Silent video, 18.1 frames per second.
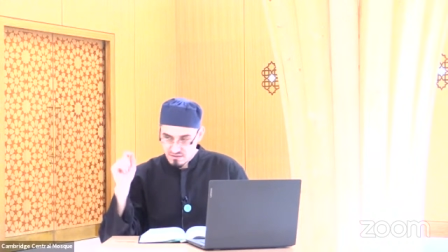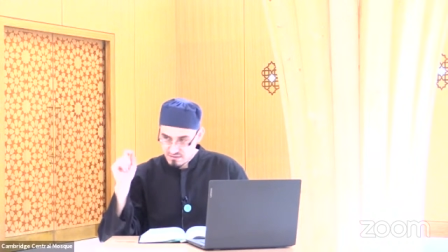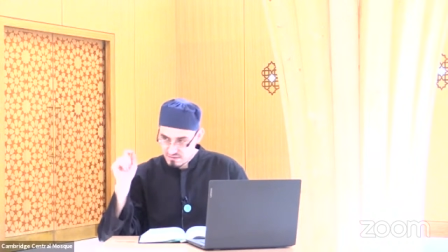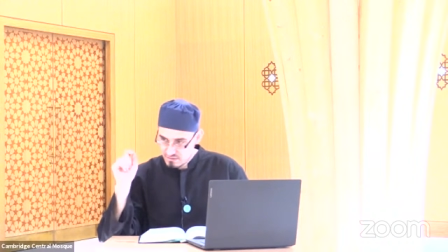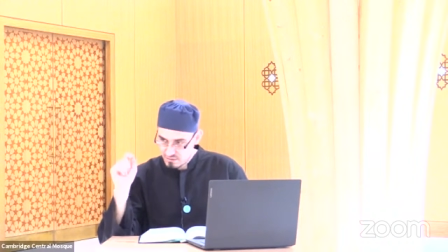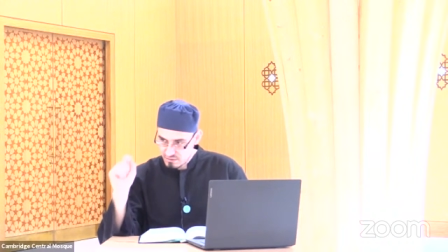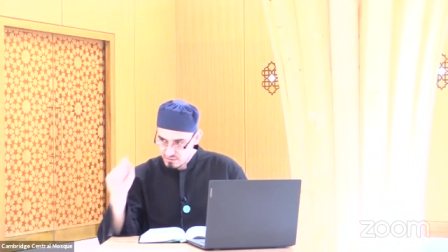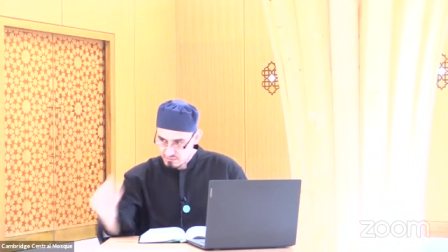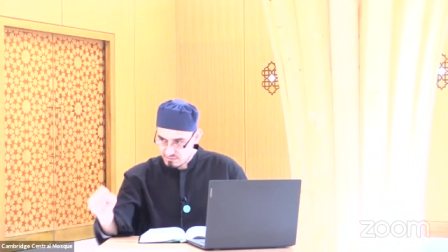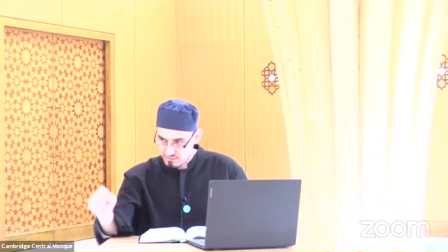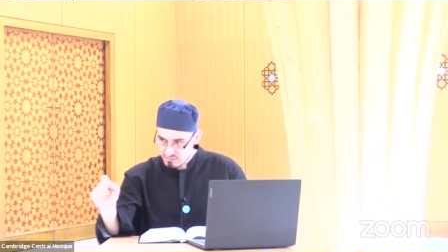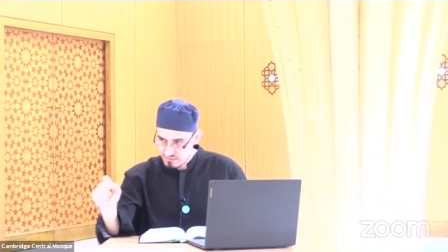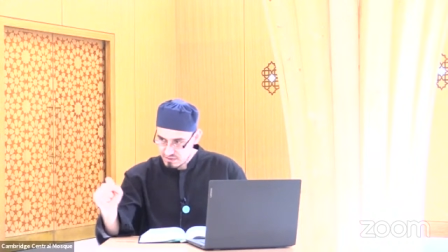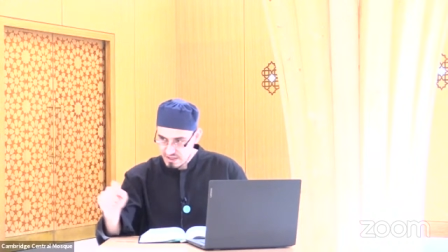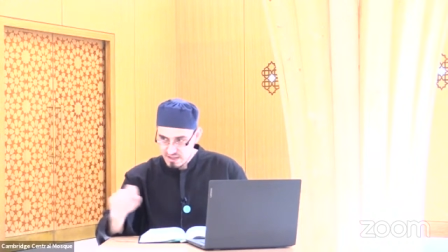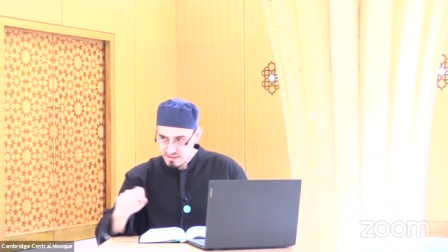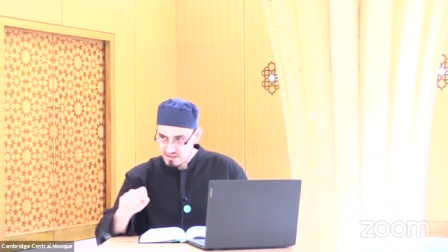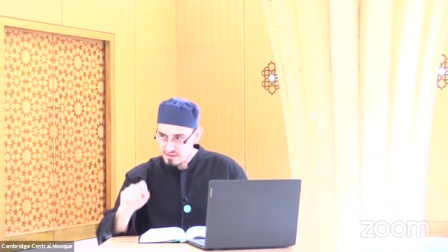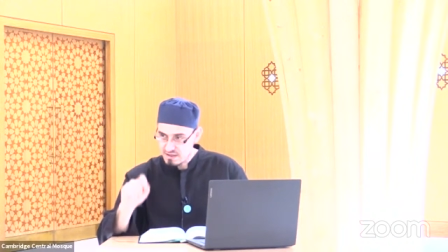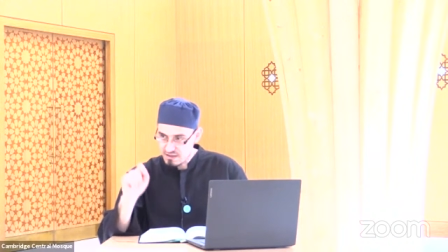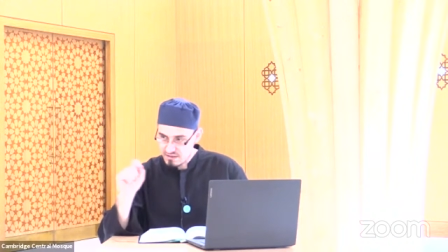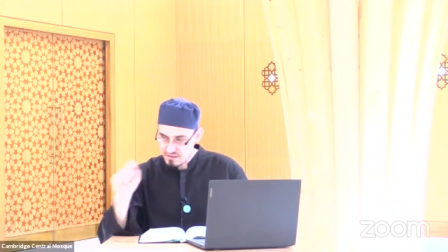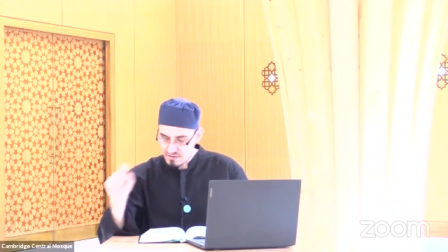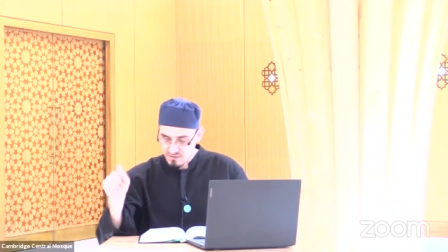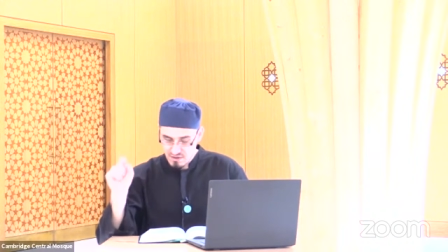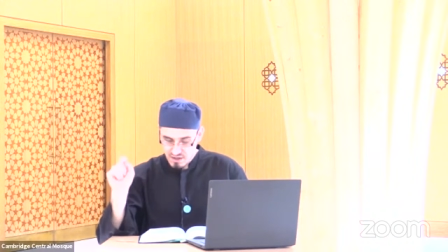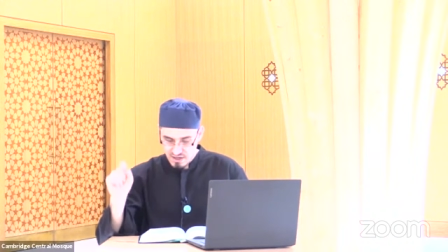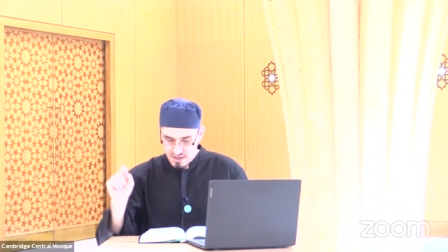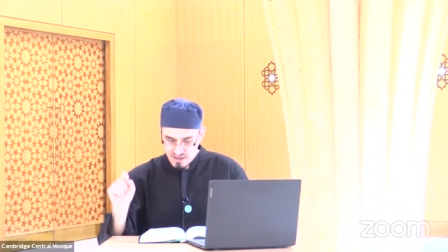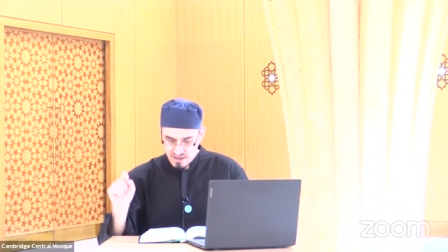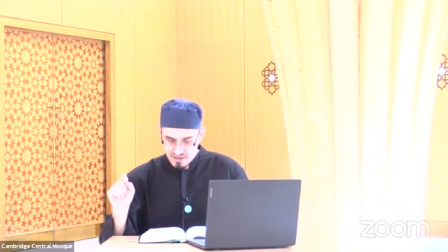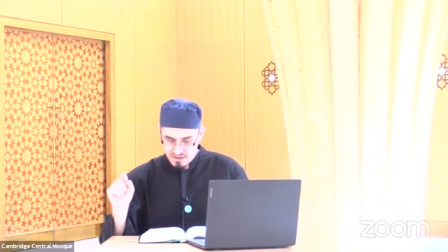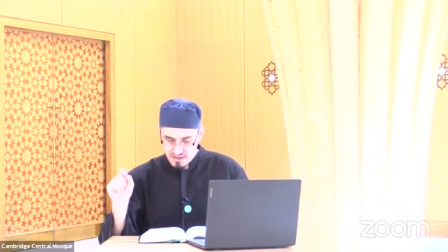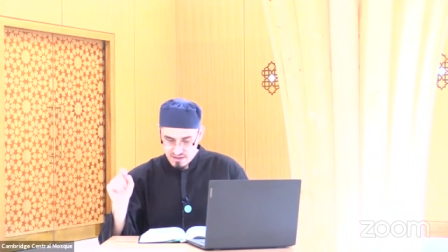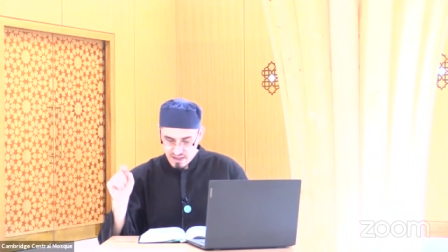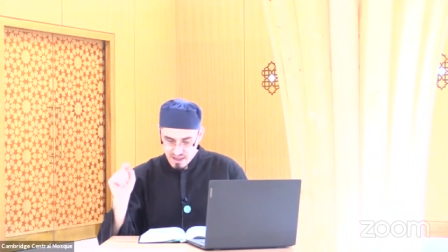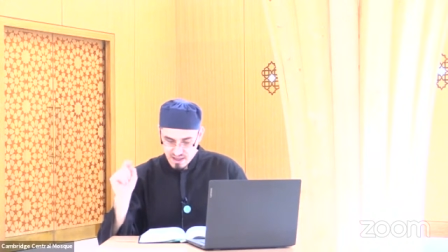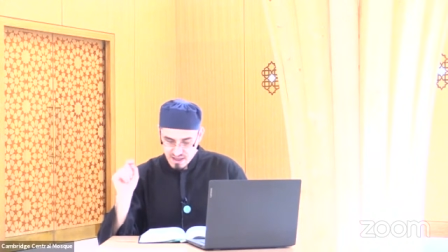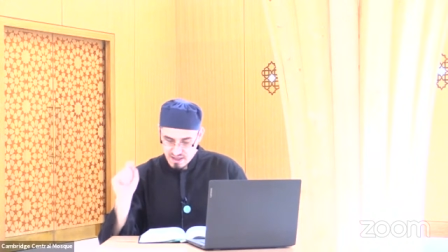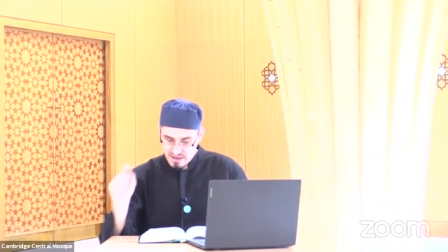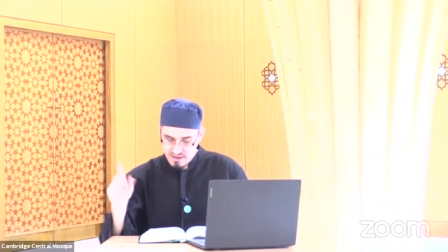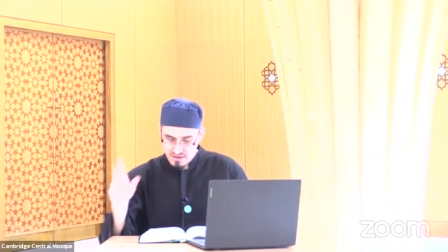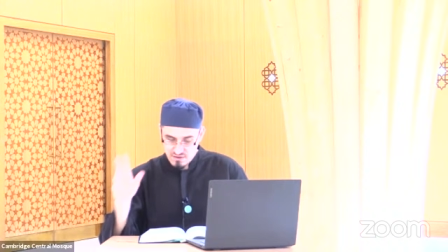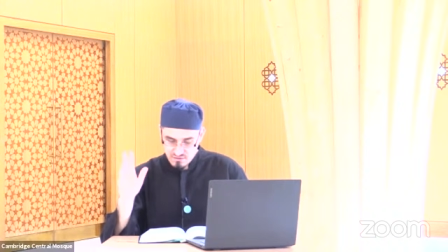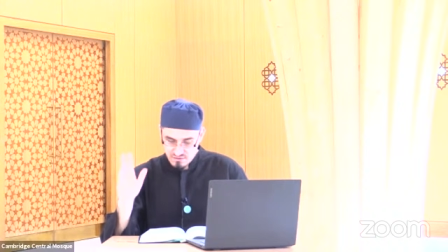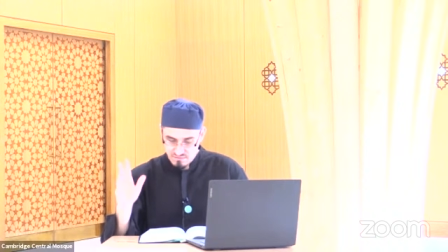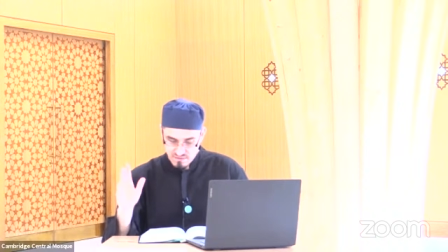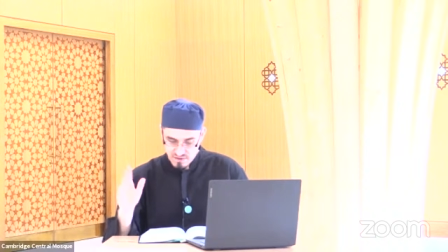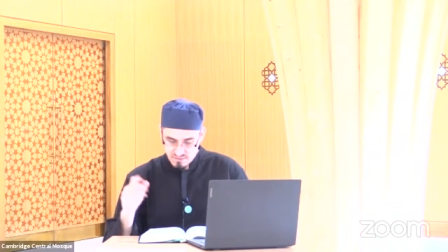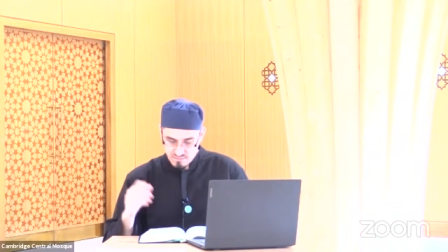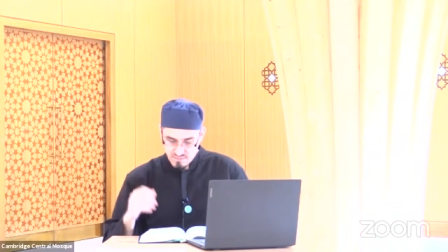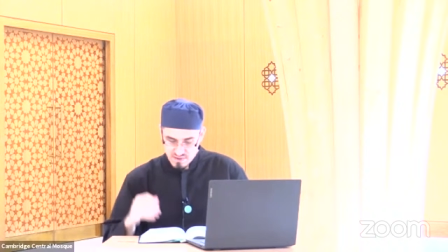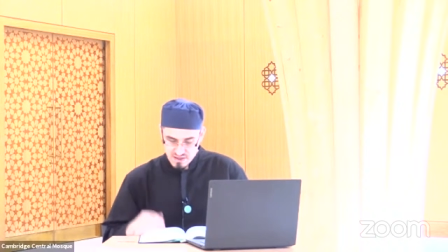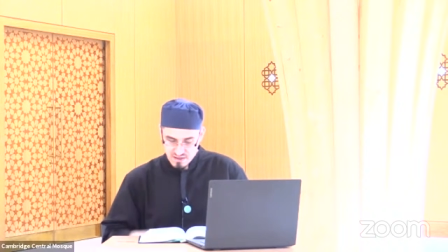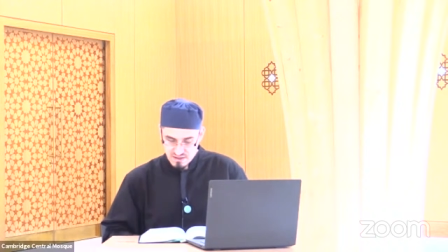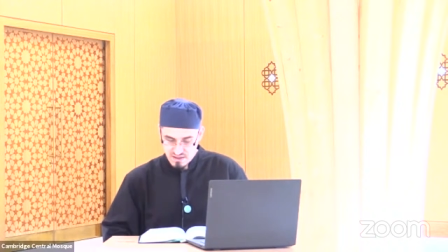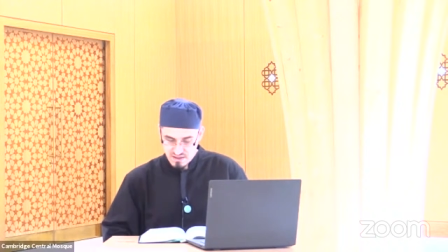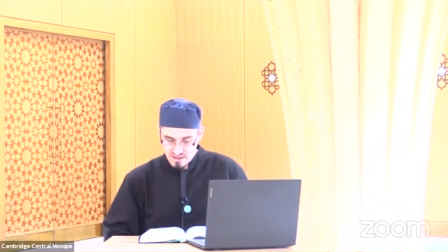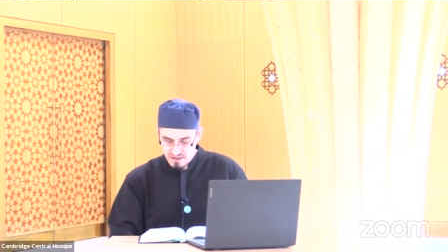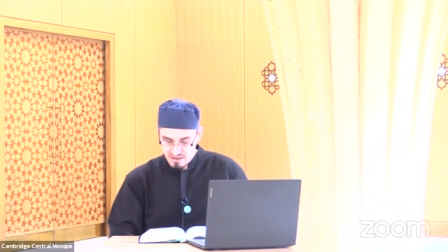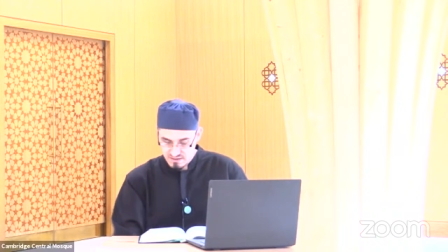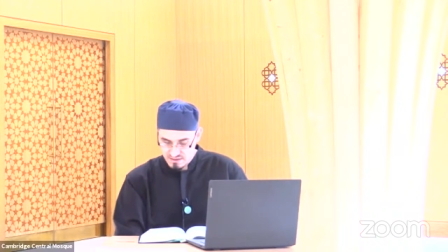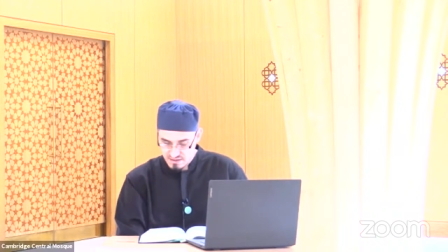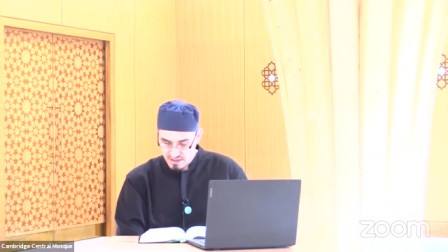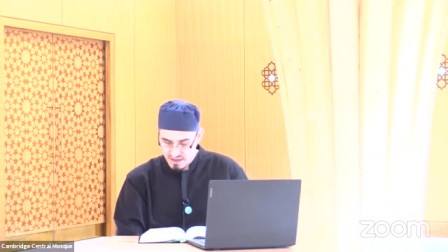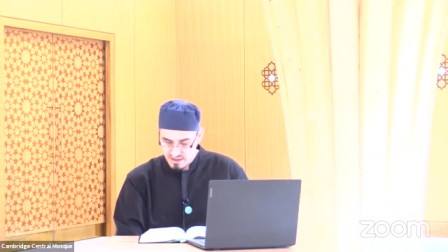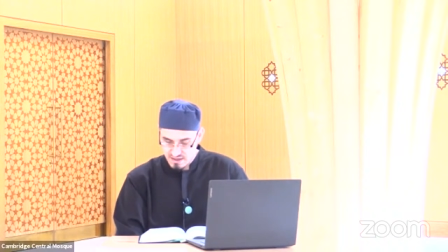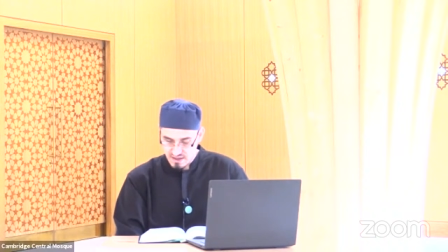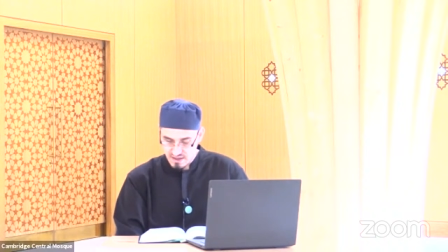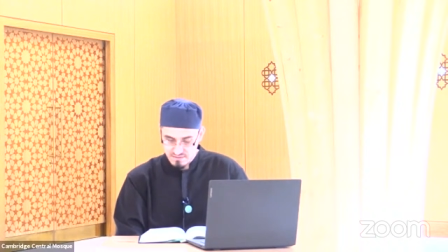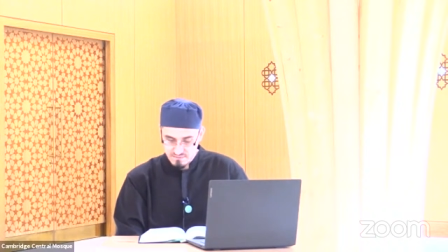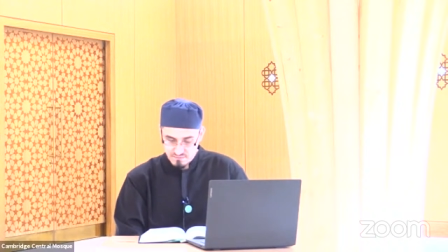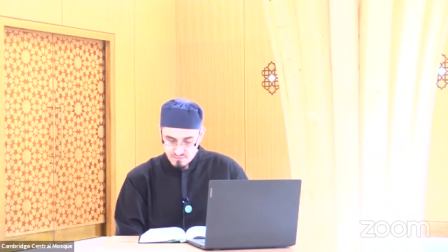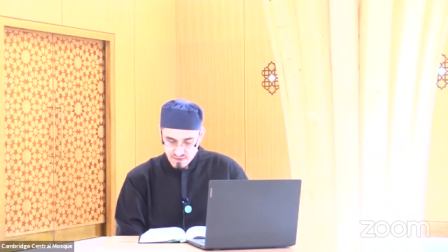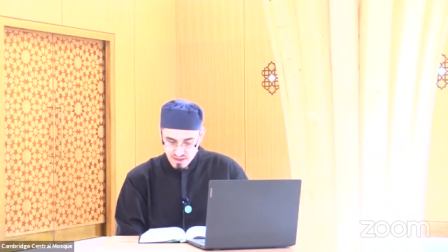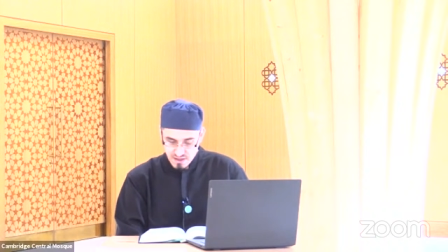So that's it. You are in there and you will be in there and stay there.